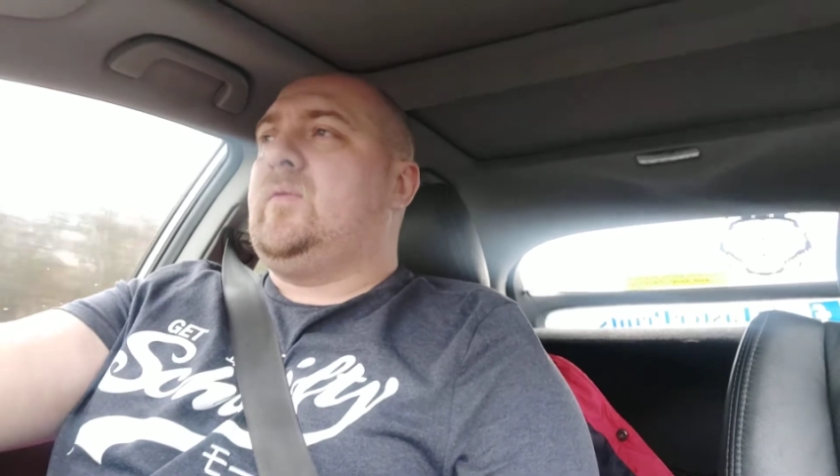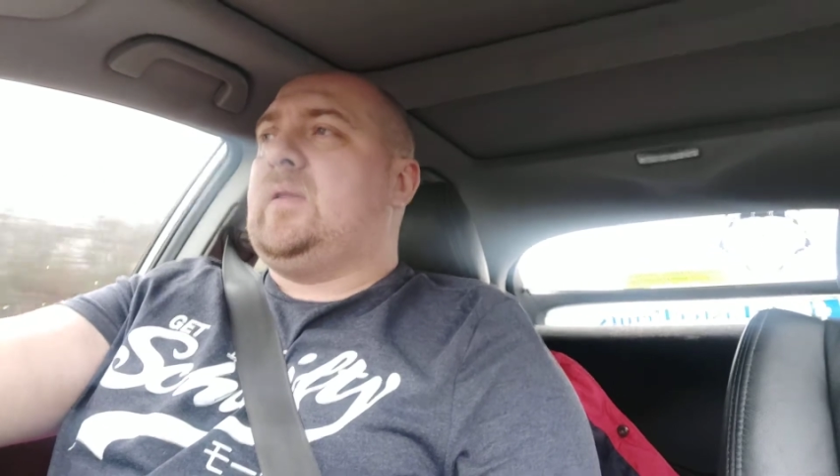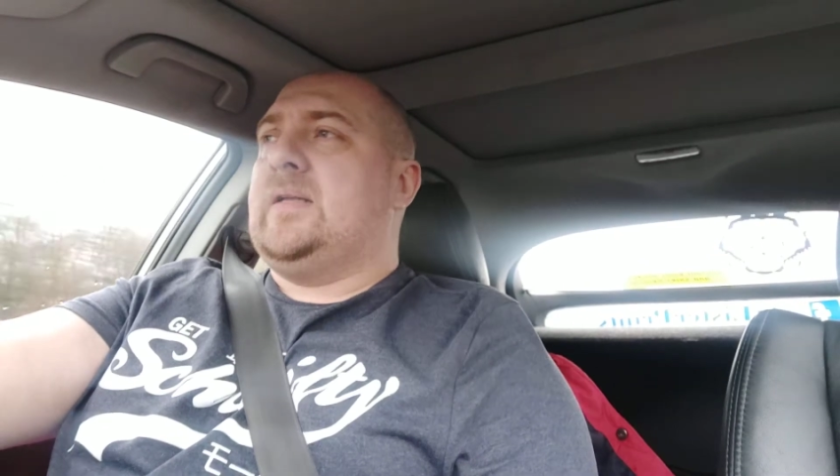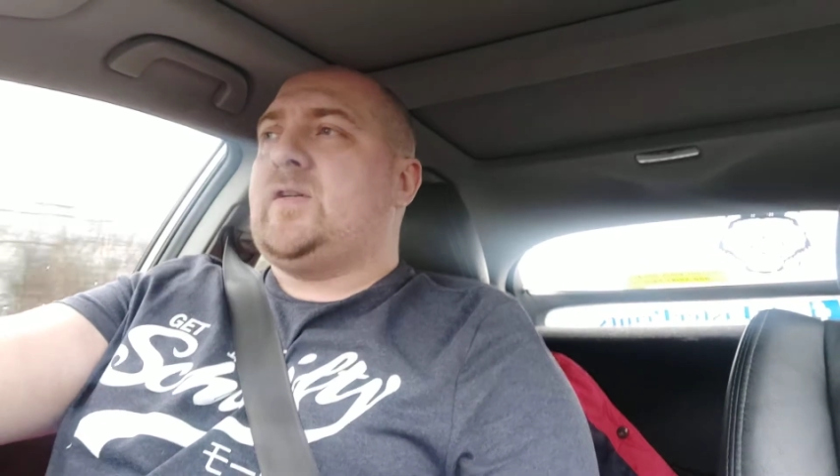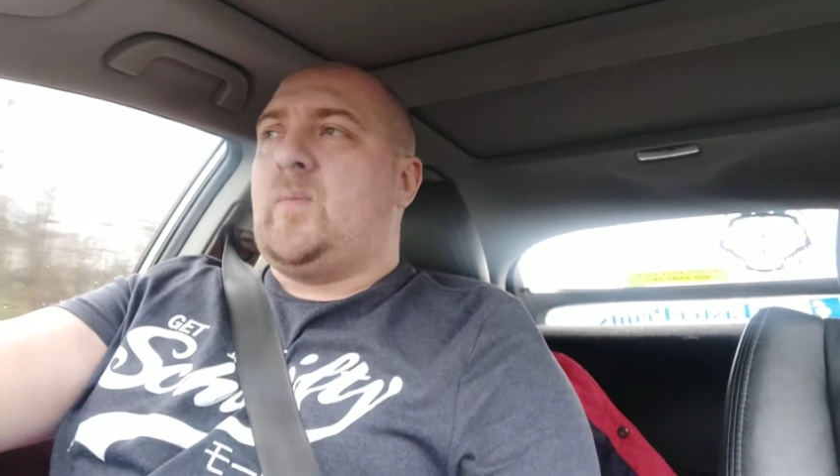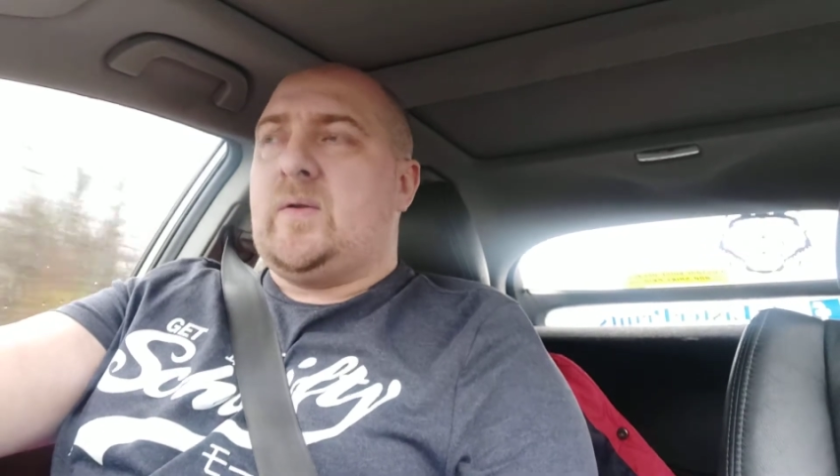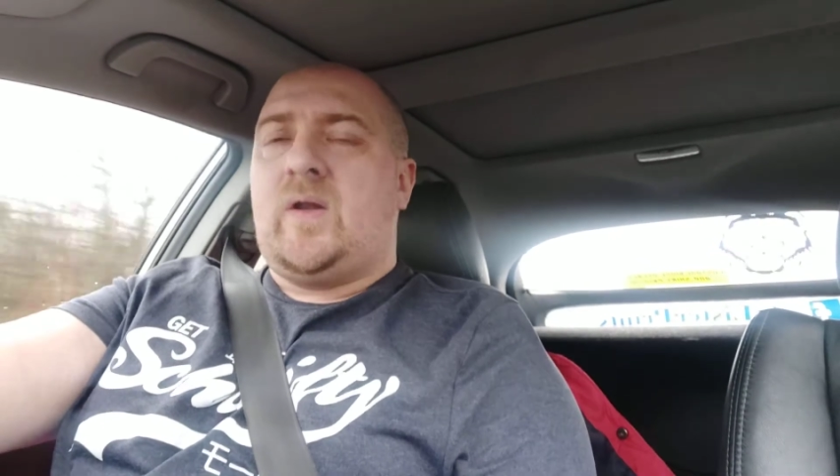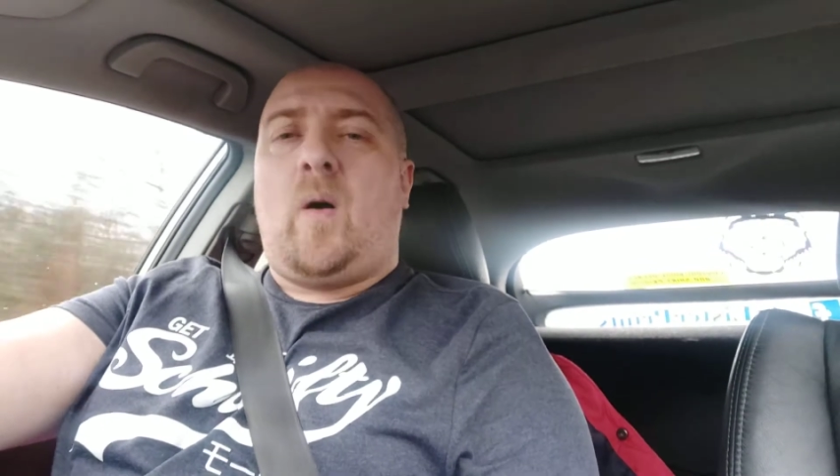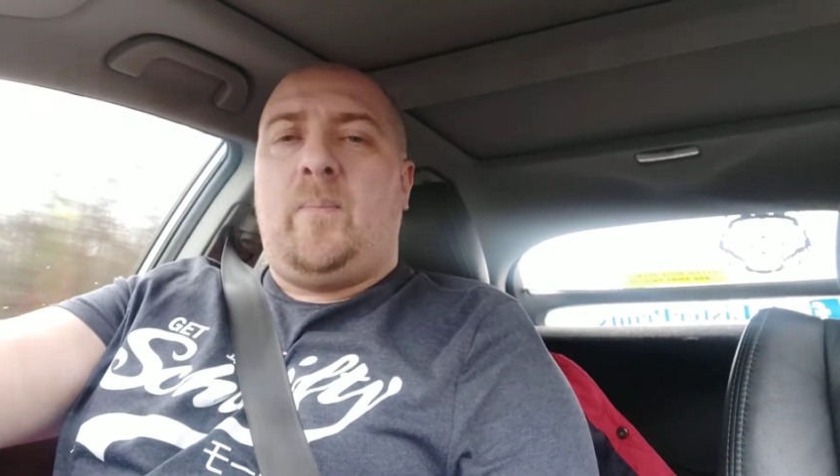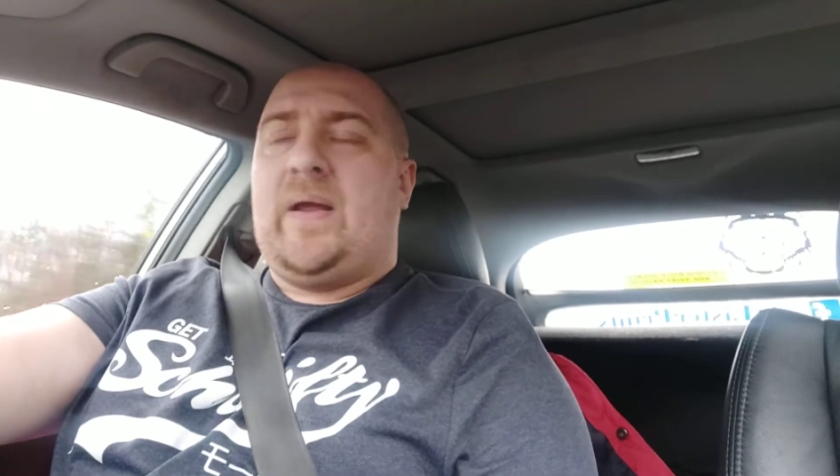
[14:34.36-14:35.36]
did someone
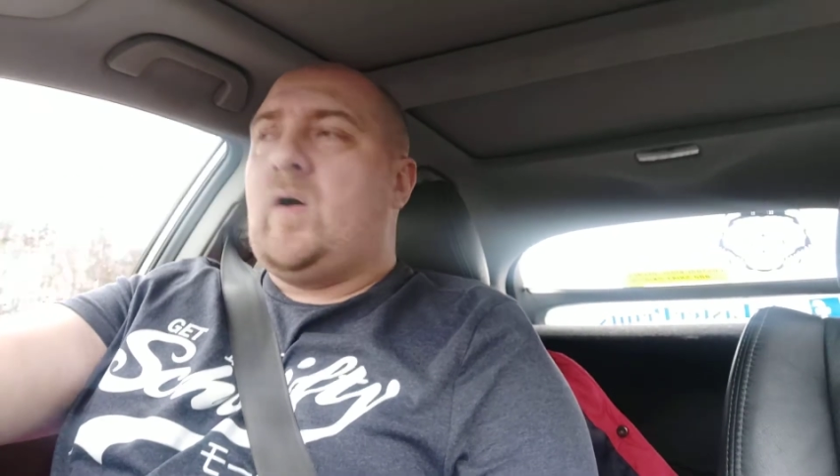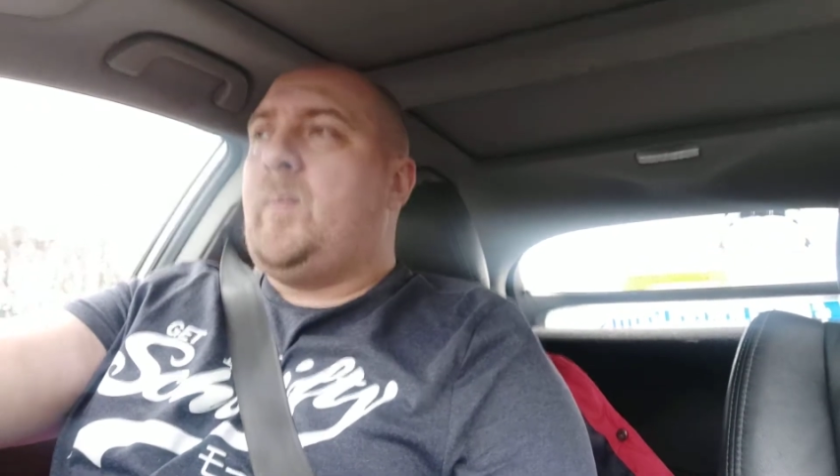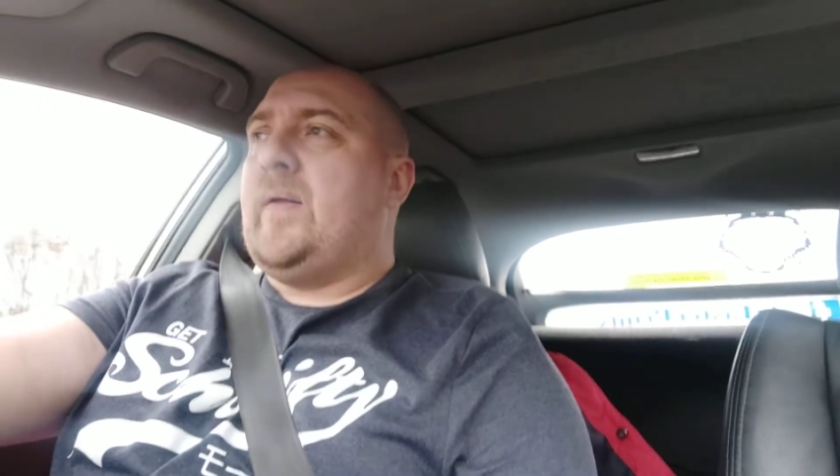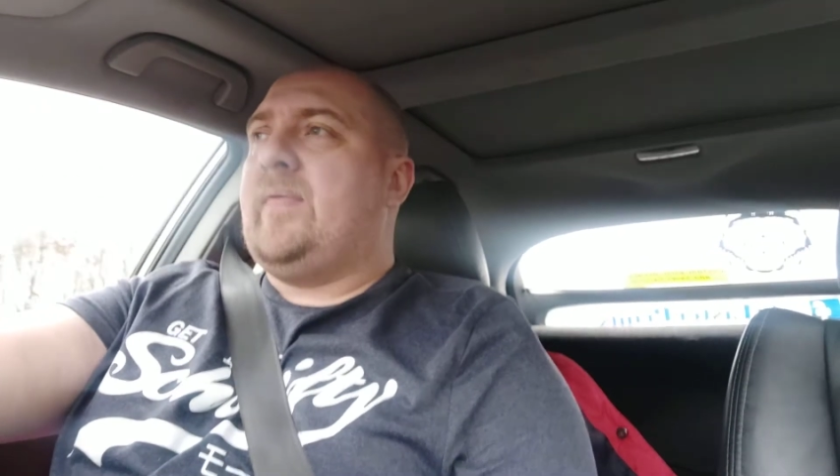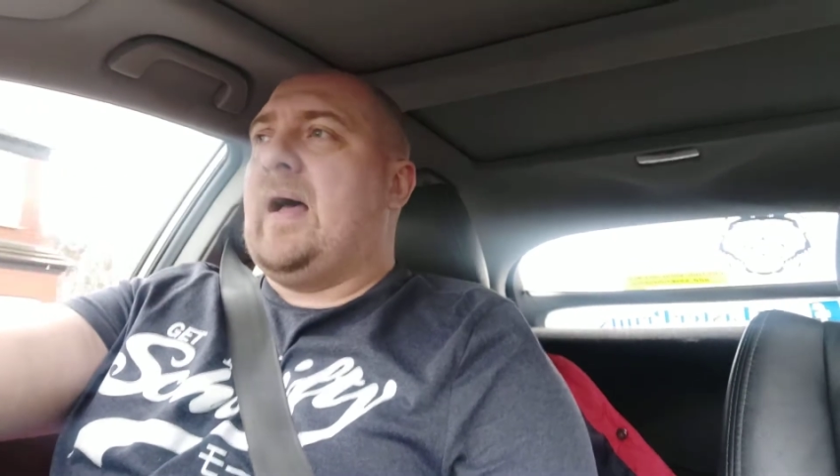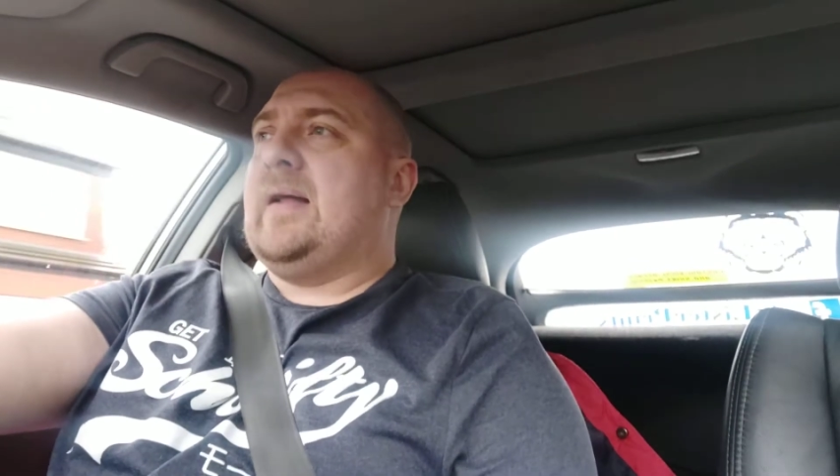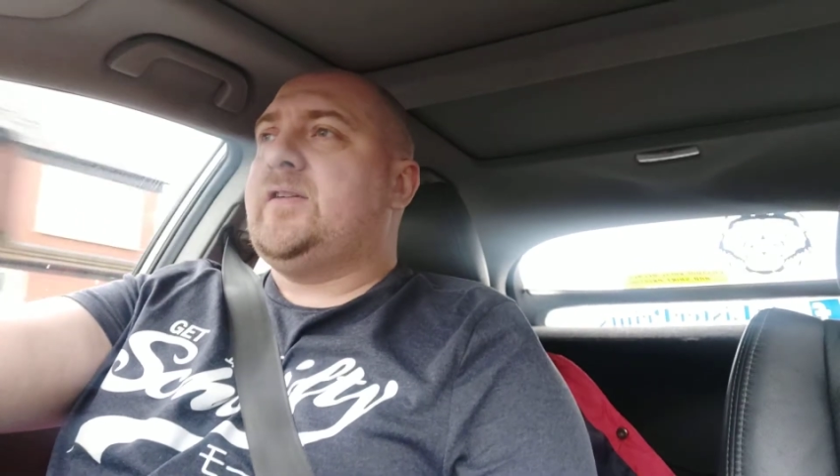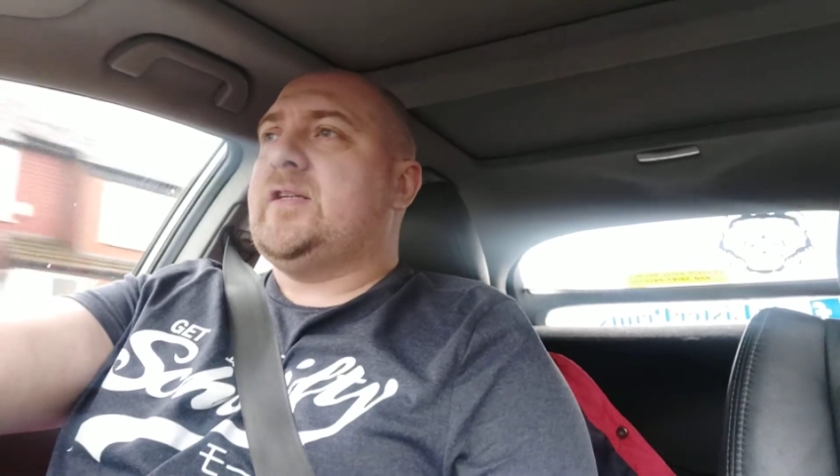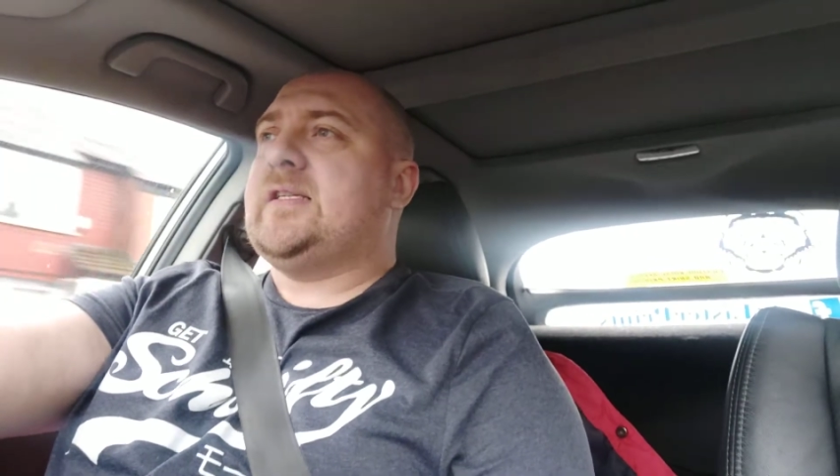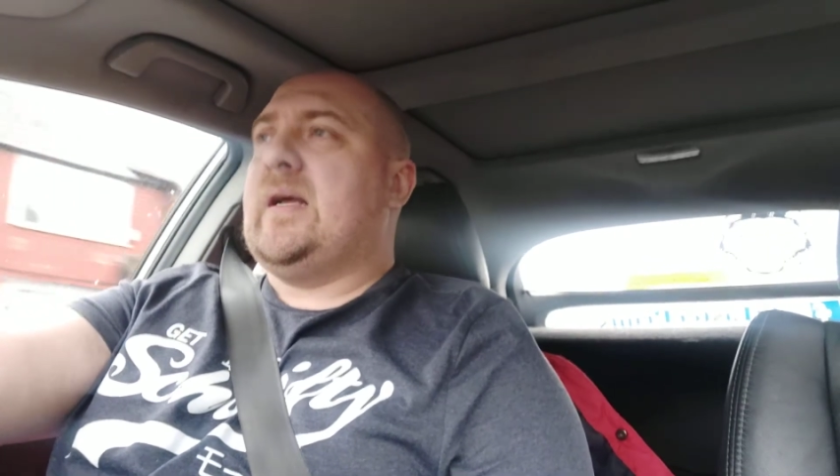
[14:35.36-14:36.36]
not pick up on that and
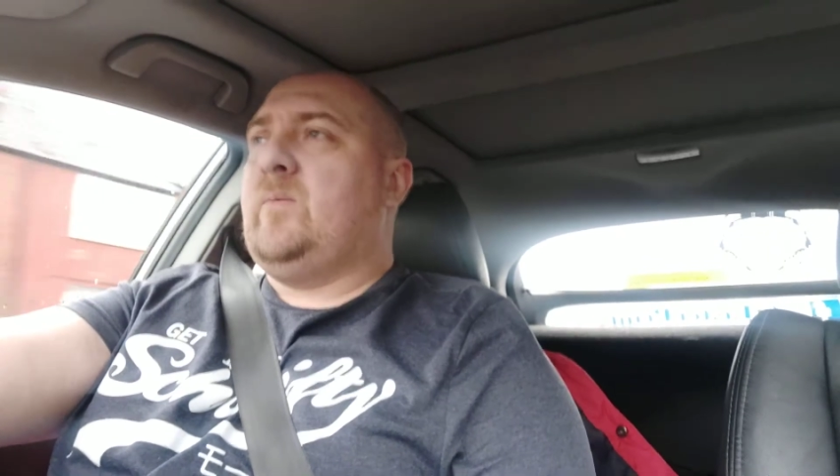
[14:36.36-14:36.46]
just say,